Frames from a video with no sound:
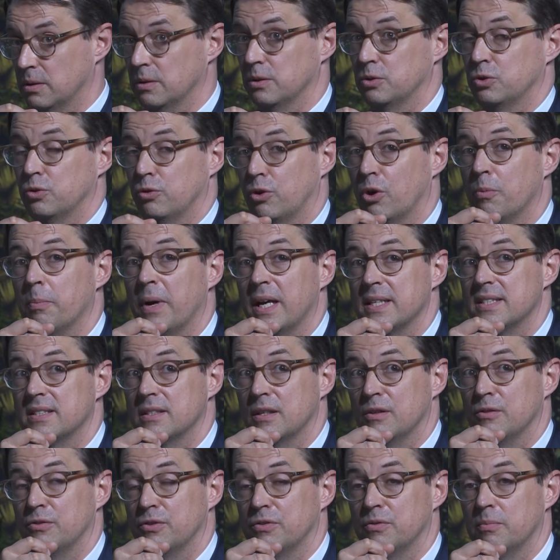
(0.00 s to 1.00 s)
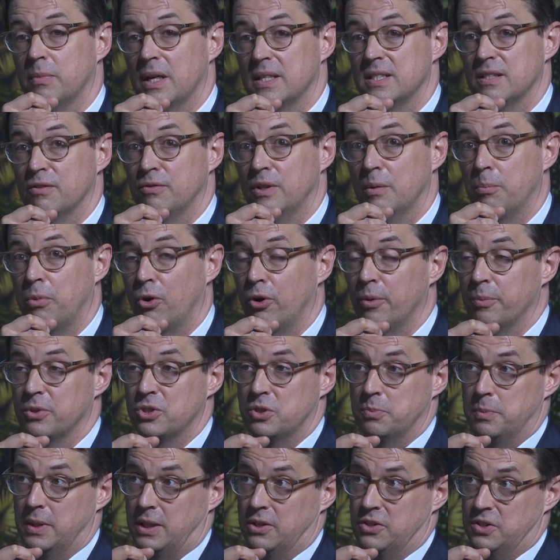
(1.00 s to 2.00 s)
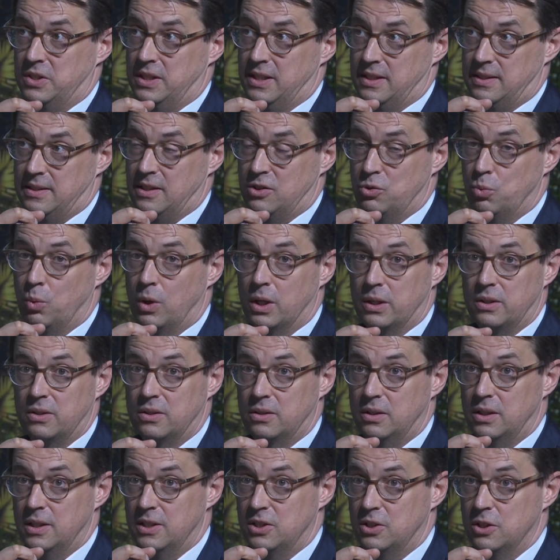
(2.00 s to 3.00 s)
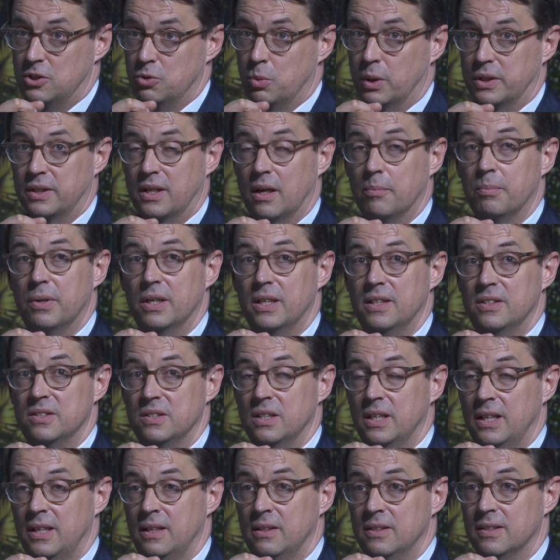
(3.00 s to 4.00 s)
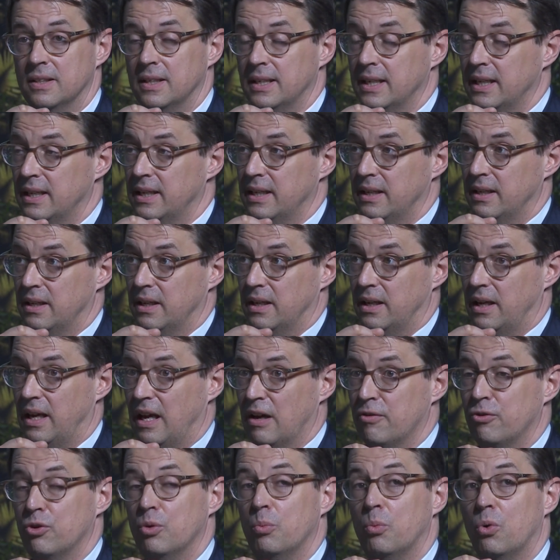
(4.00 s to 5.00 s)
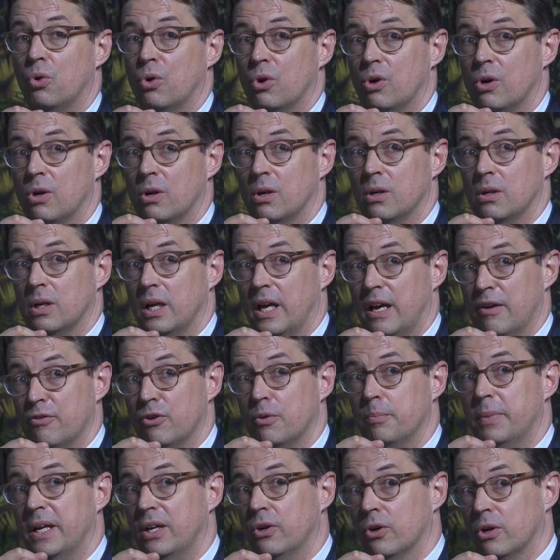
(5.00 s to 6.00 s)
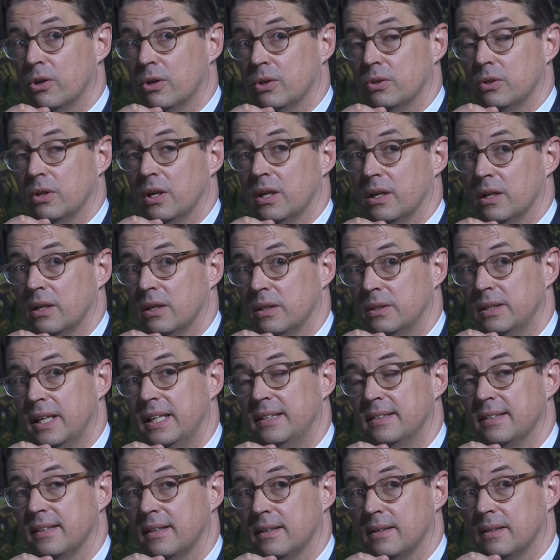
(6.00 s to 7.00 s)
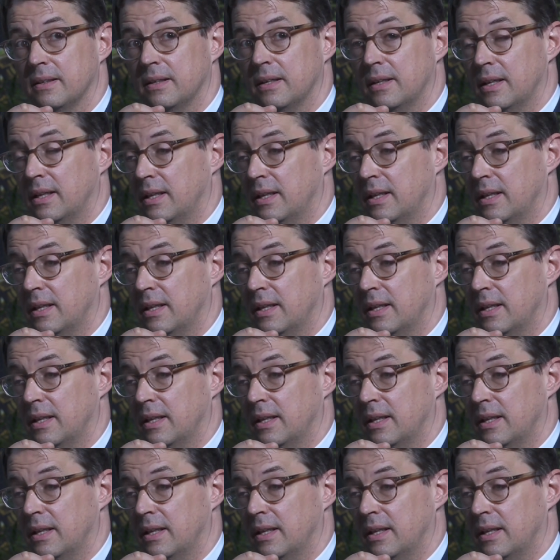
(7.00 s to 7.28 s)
for massive deployments, because this is what companies need: ever bigger data